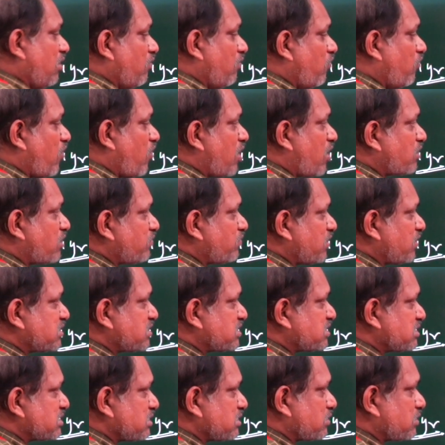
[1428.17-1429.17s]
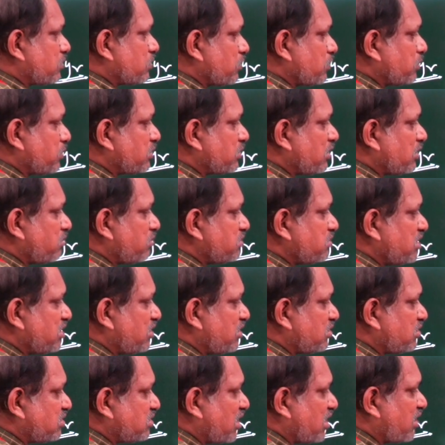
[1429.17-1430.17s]
What was
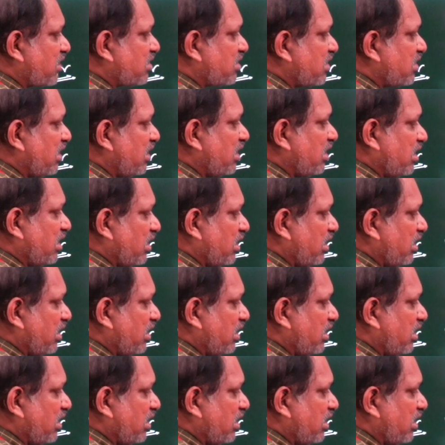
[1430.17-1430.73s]
2030